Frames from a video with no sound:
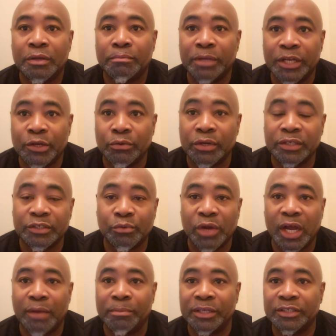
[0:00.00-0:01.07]
been doing this a
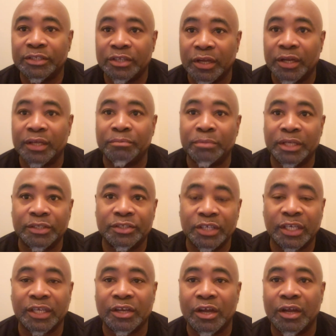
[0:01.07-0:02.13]
while, been studying, been
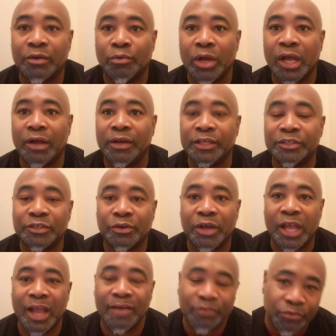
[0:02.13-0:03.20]
seeking God a while, and so
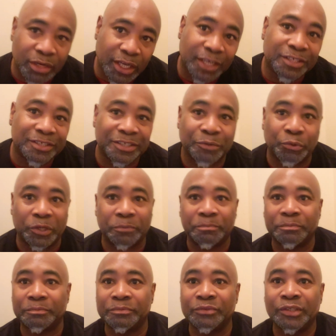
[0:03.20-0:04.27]
I have a relationship with Him.
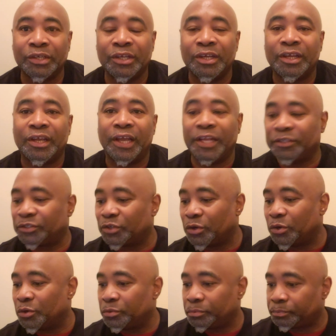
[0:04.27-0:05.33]
And
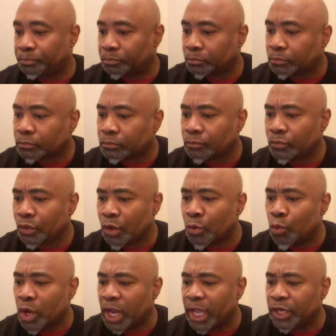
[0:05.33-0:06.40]
so
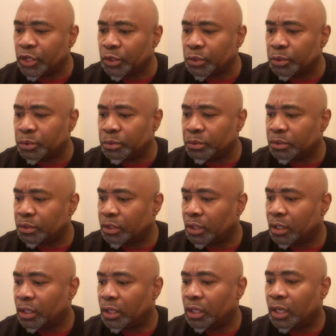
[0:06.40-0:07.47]
what I do
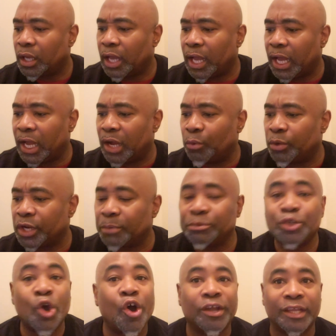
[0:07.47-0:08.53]
when I'm
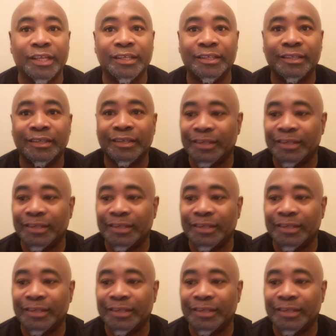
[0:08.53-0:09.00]
talking,